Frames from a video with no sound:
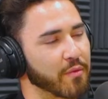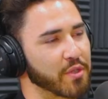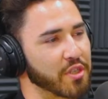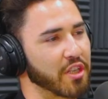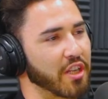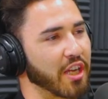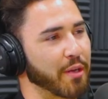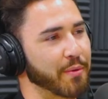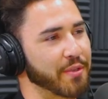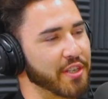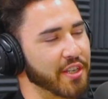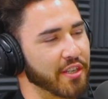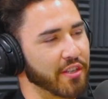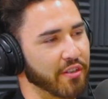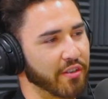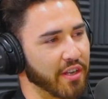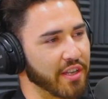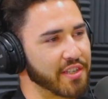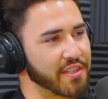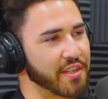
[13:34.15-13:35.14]
was it, there like a
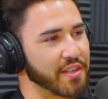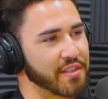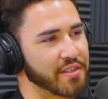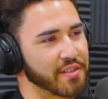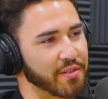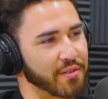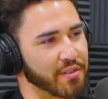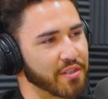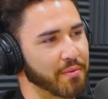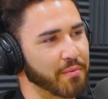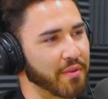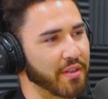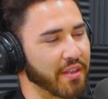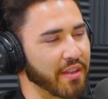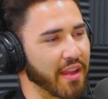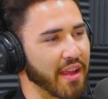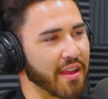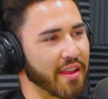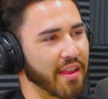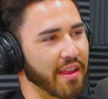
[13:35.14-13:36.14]
particular instance or something
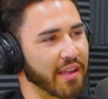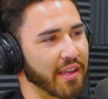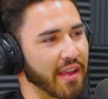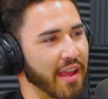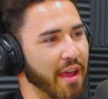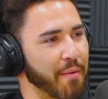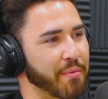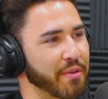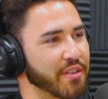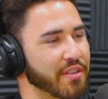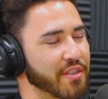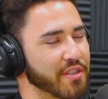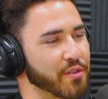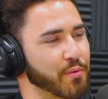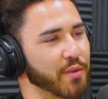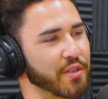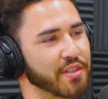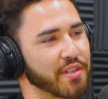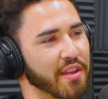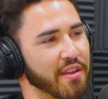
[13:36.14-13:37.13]
that like happened to
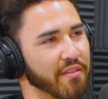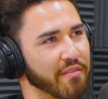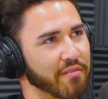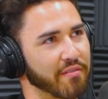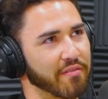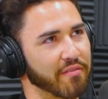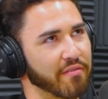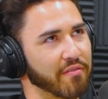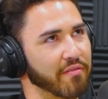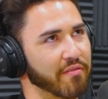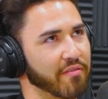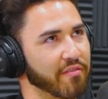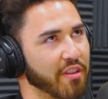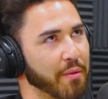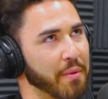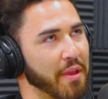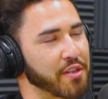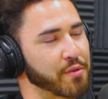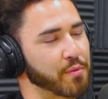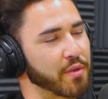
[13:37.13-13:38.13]
switch that,
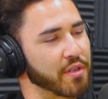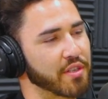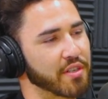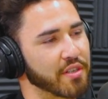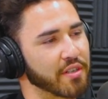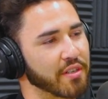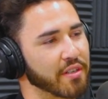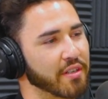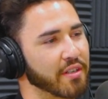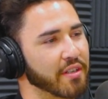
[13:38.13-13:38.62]
flip that switch?